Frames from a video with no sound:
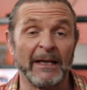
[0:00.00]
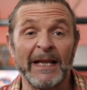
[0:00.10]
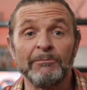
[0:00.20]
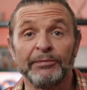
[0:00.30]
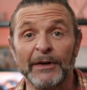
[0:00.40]
So
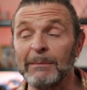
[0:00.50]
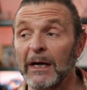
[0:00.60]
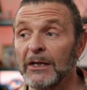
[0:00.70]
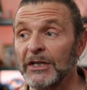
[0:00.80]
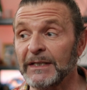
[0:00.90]
then pretty
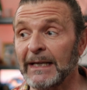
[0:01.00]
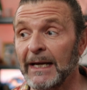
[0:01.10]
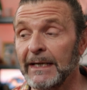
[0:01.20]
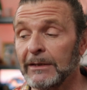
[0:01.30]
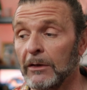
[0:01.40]
much it's a
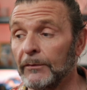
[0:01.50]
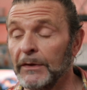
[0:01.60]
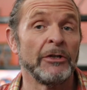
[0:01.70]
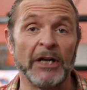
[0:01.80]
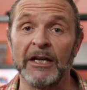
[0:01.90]
case of
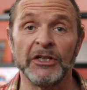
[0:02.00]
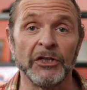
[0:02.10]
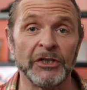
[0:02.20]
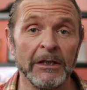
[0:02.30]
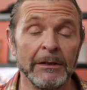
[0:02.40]
changing
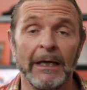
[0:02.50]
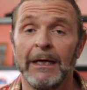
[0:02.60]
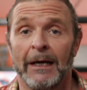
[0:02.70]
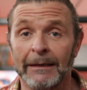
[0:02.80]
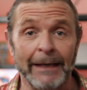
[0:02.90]
shirt
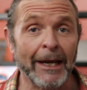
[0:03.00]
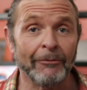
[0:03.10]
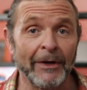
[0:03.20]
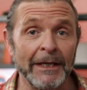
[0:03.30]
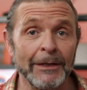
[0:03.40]
and getting
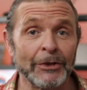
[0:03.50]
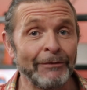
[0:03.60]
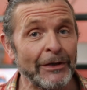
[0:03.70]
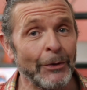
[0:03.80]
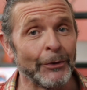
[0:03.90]
ready to
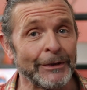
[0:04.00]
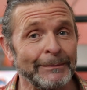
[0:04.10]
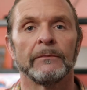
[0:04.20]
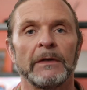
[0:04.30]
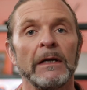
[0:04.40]
record.
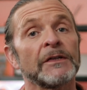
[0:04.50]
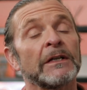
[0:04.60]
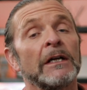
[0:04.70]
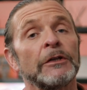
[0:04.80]
The last thing I